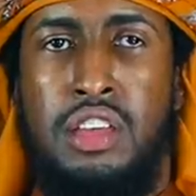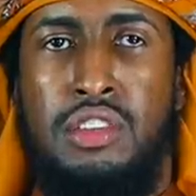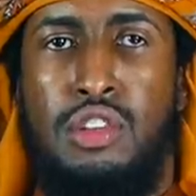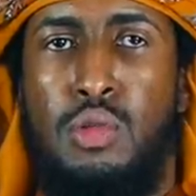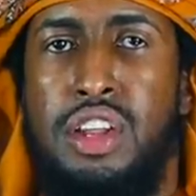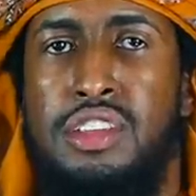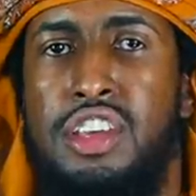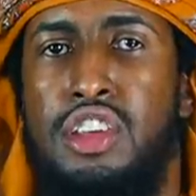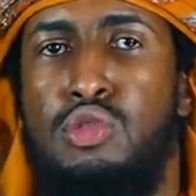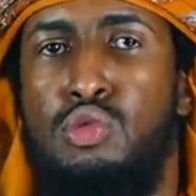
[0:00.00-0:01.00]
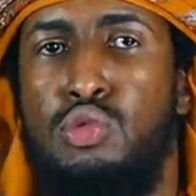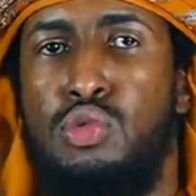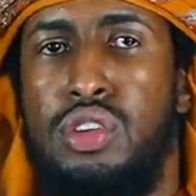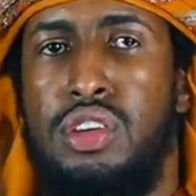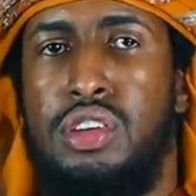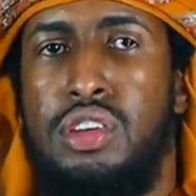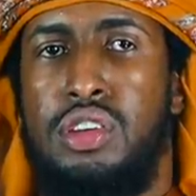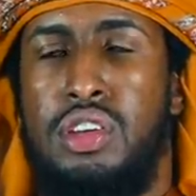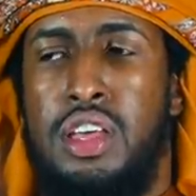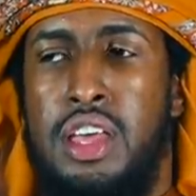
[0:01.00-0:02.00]
So what does he do?
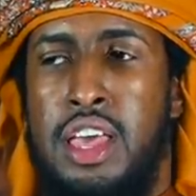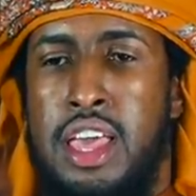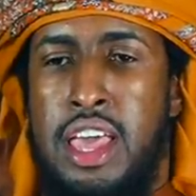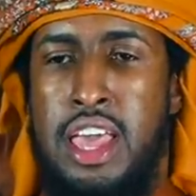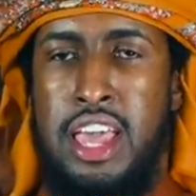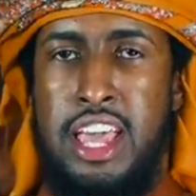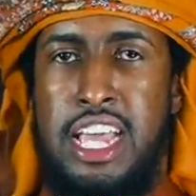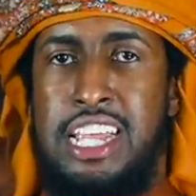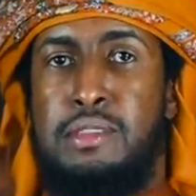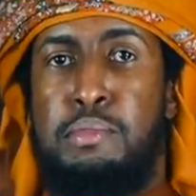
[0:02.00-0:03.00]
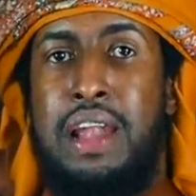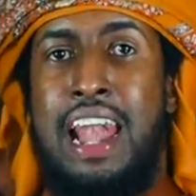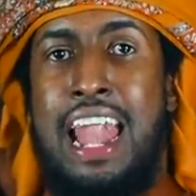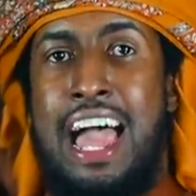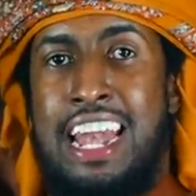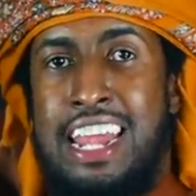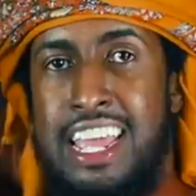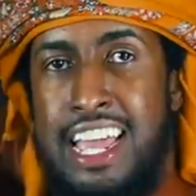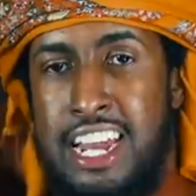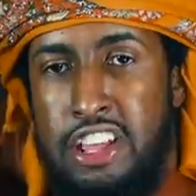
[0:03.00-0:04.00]
He's
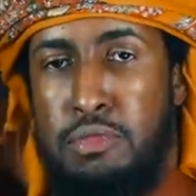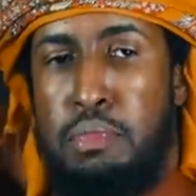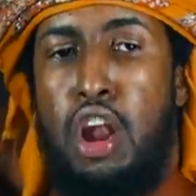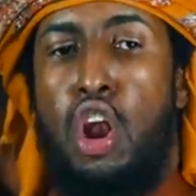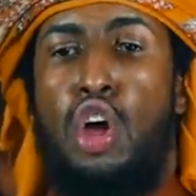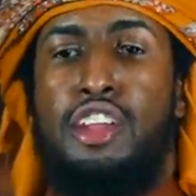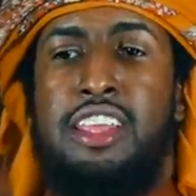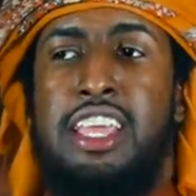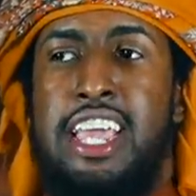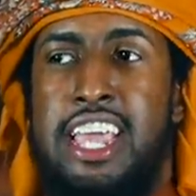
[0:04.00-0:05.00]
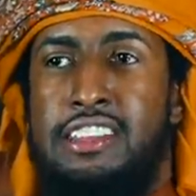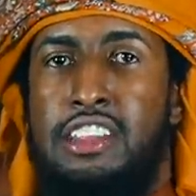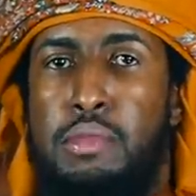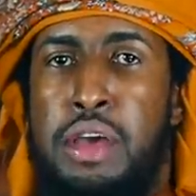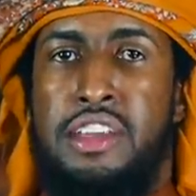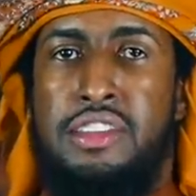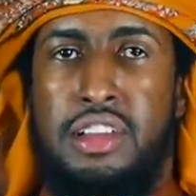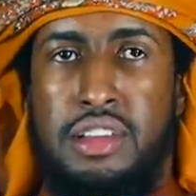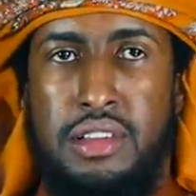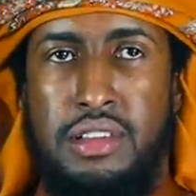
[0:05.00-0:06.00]
planning and he's plotting against this person.